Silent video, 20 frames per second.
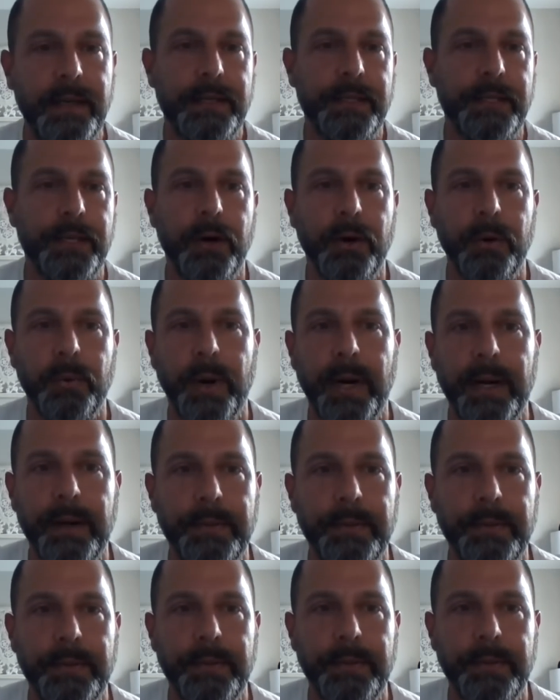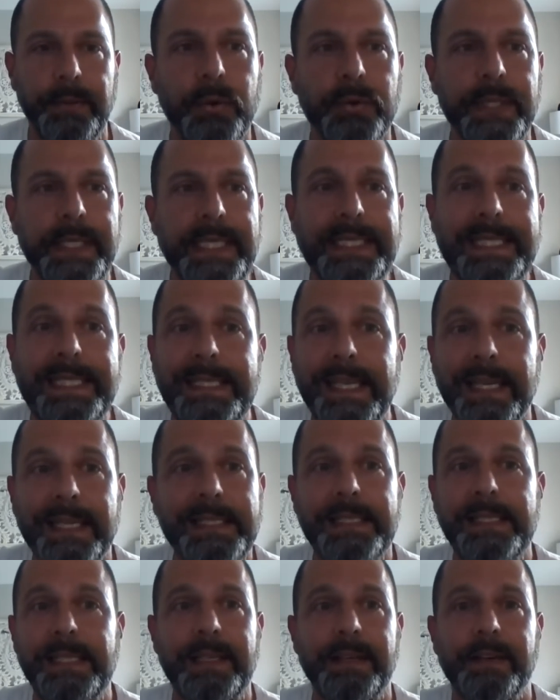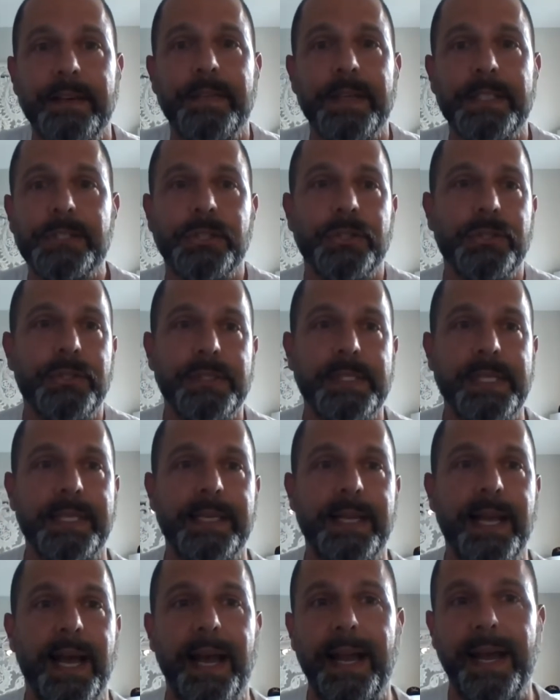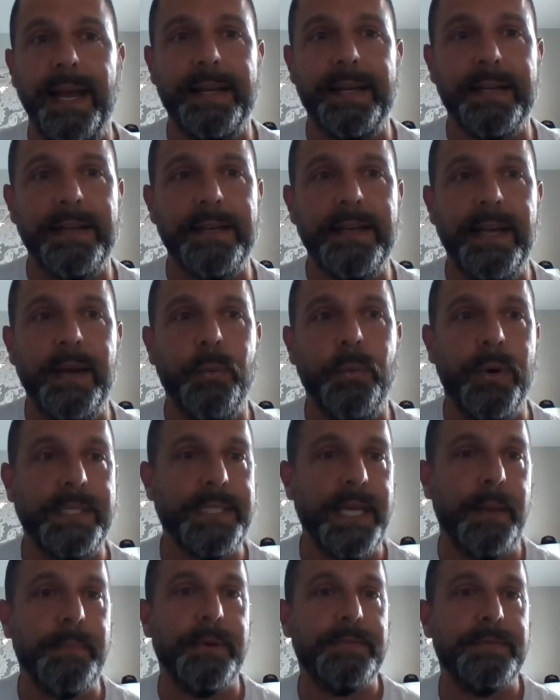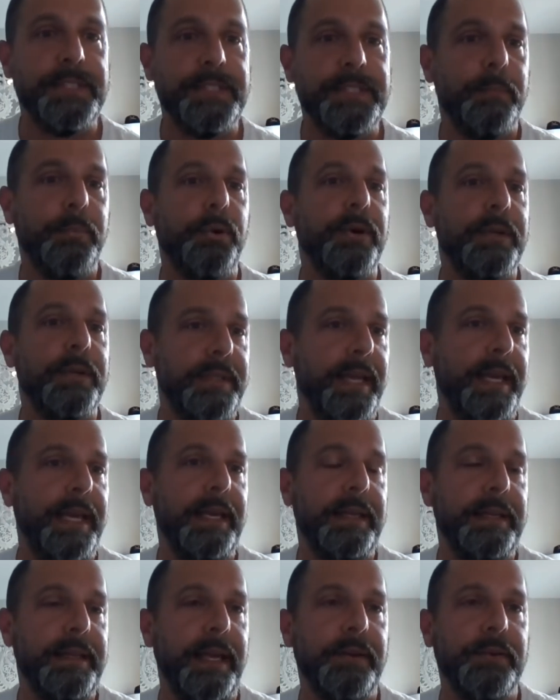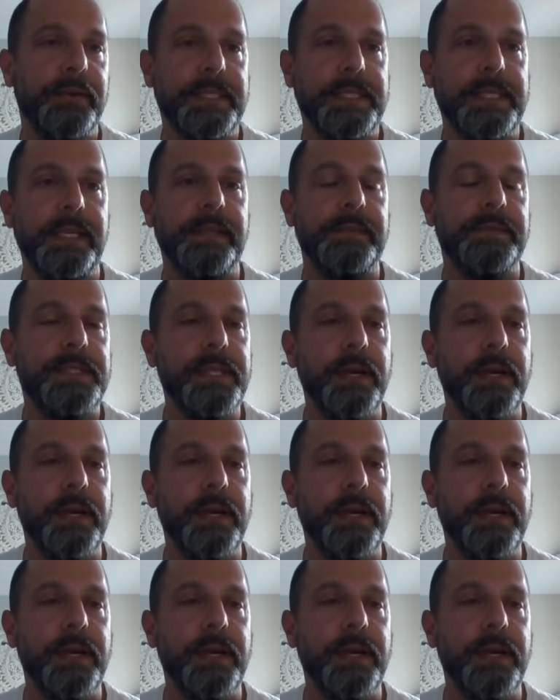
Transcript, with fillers: you know, where there's only 60 officials in Guyana and what type of support they, they receive.